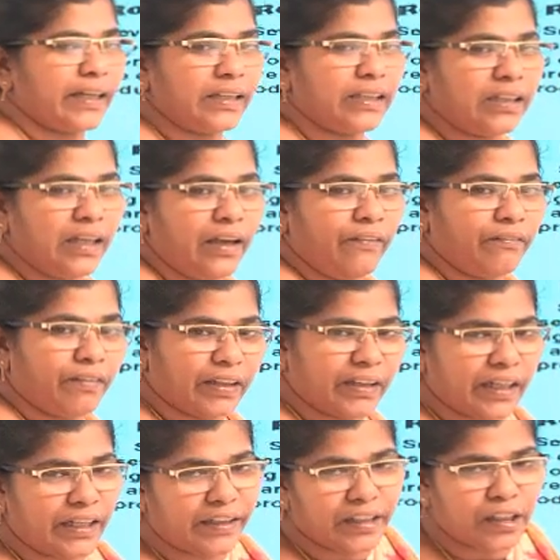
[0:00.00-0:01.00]
is,
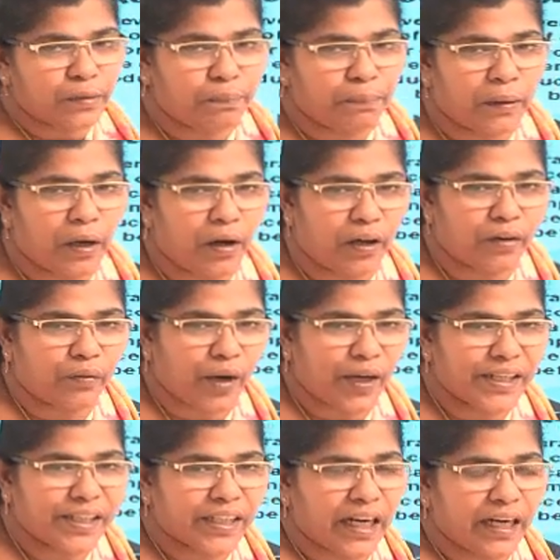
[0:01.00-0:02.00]
whether it is pure
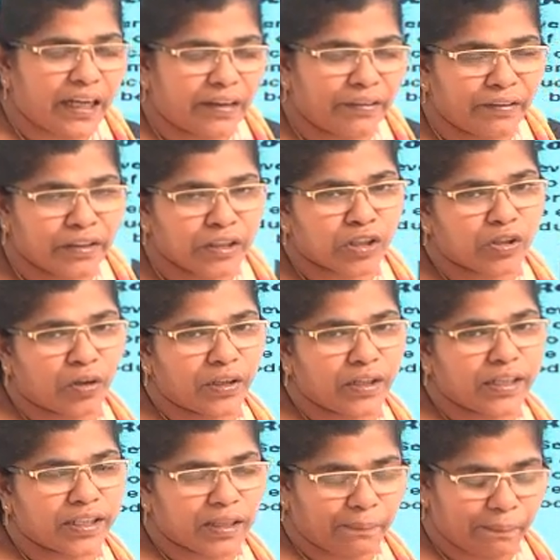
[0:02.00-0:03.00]
white color, we will store
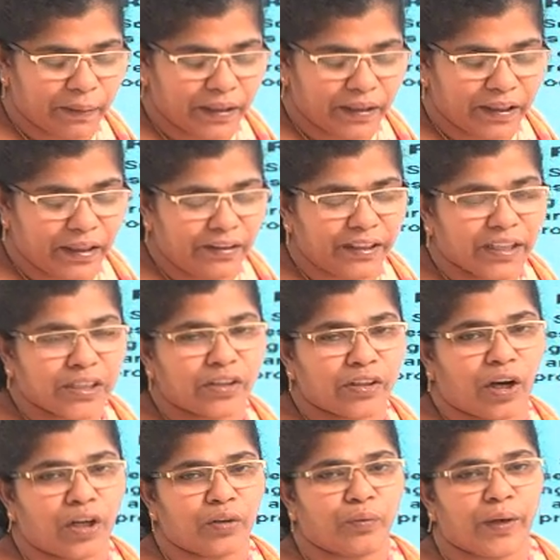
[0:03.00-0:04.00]
it separately. It is
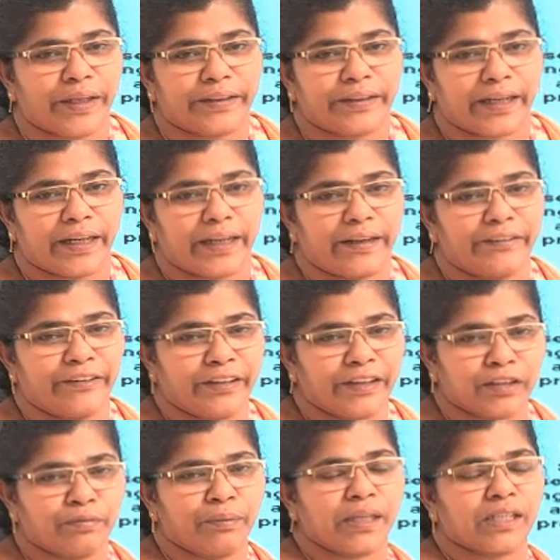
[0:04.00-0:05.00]
not white color, it
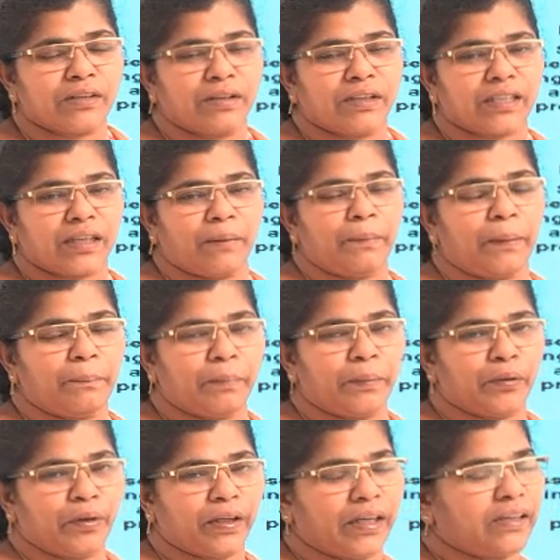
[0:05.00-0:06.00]
is mixed with some
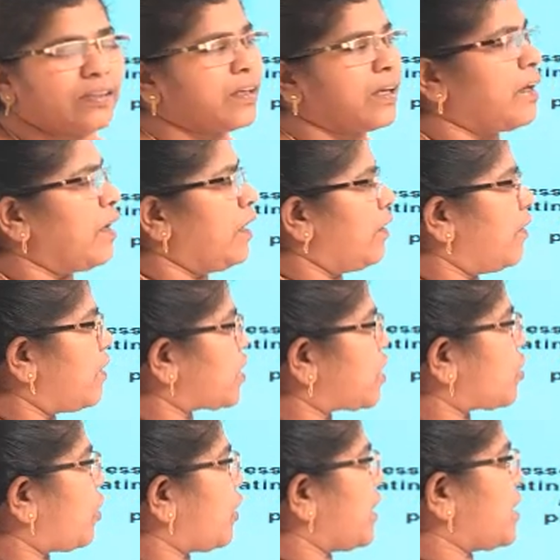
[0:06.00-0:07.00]
impurities. We will
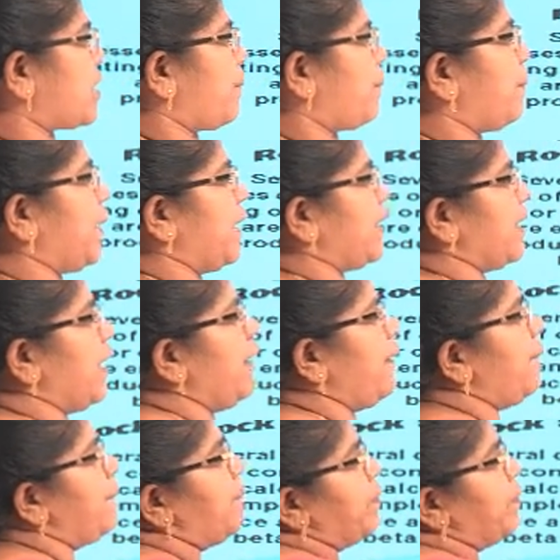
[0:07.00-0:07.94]
store it separately.